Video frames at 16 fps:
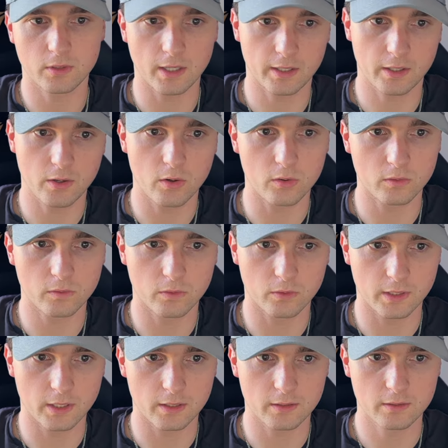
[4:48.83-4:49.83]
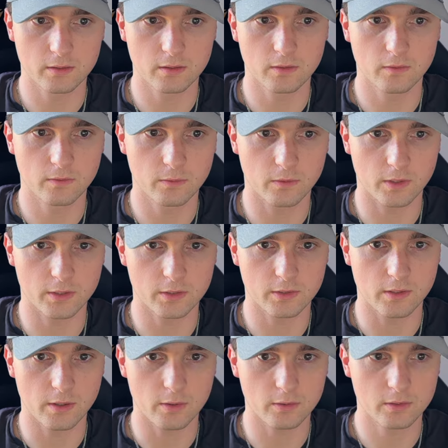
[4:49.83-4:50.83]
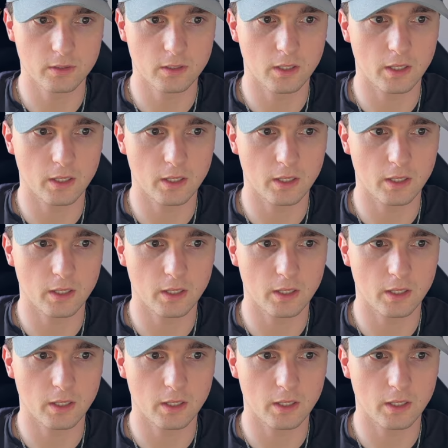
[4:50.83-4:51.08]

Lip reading: that code for this note.